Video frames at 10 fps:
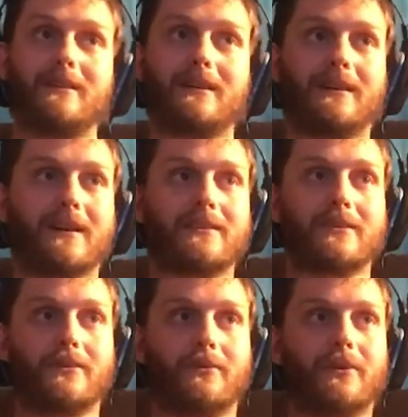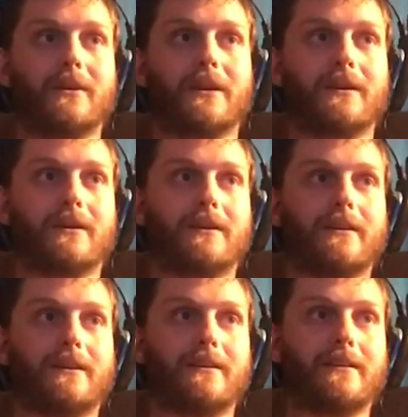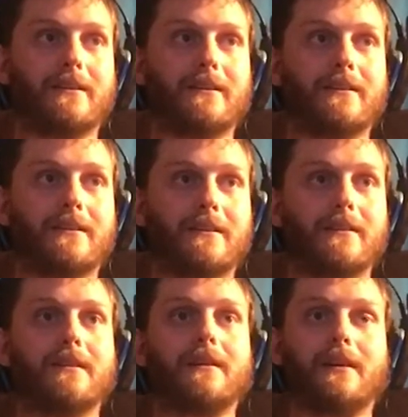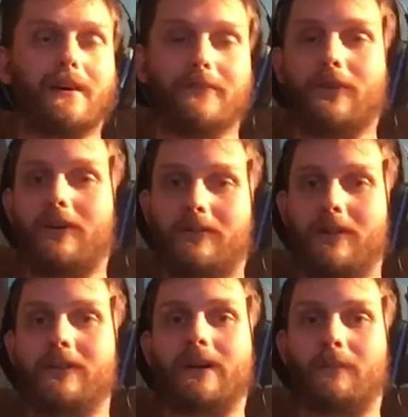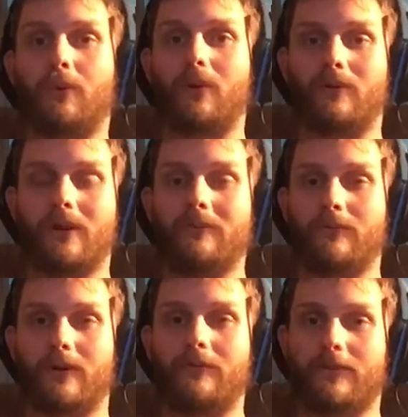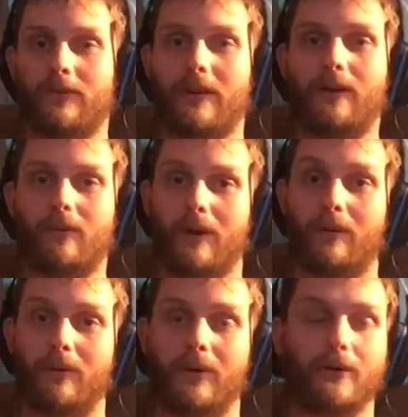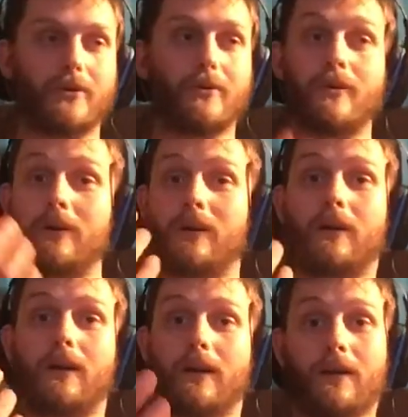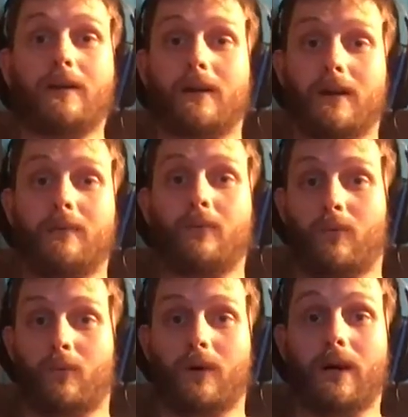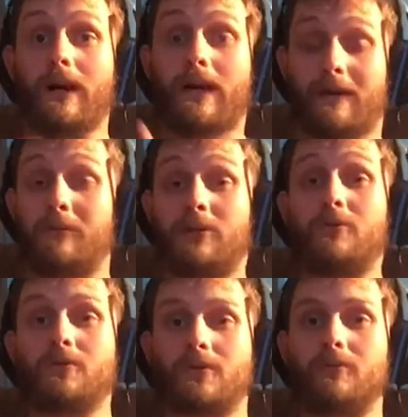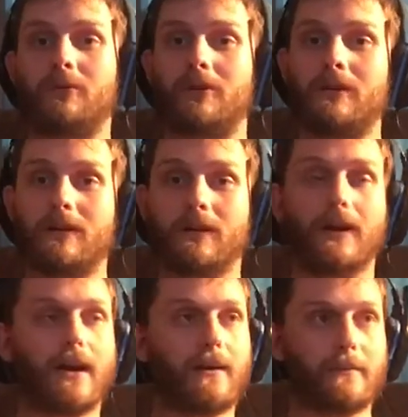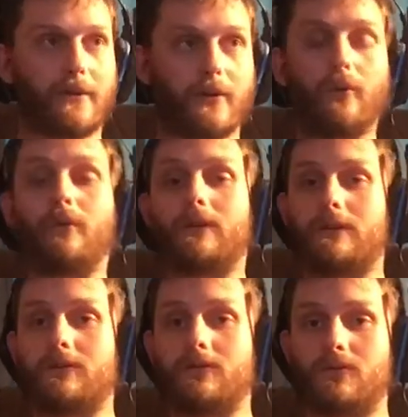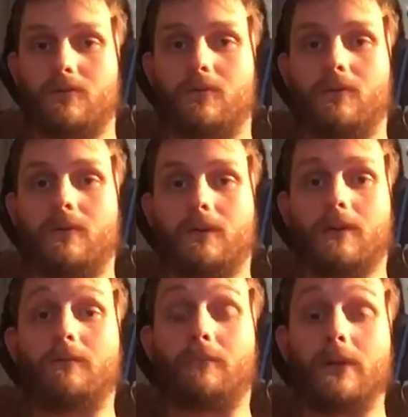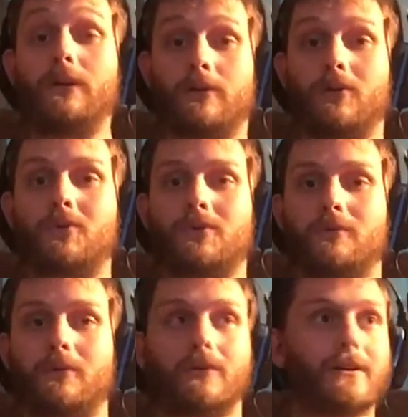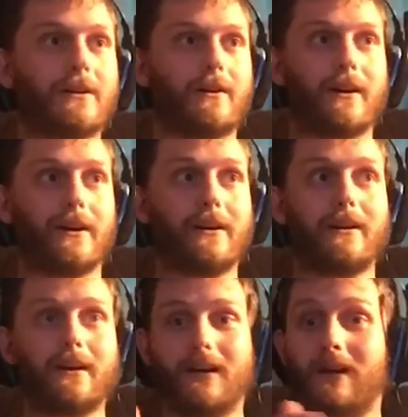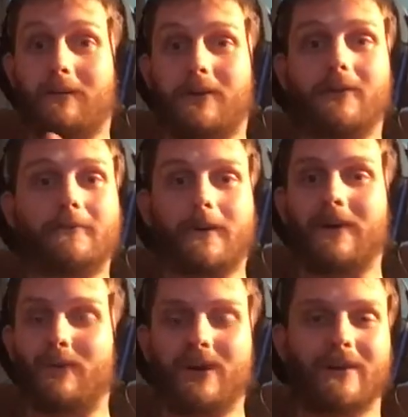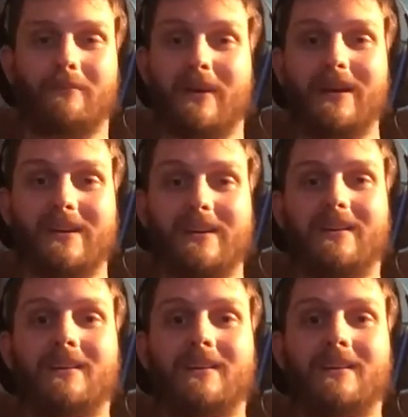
I tell you what, I finally hit that point in life where I figured out what I want to do, and I am a YouTuber. I'm going to be a YouTuber. I'm gonna find a way to make it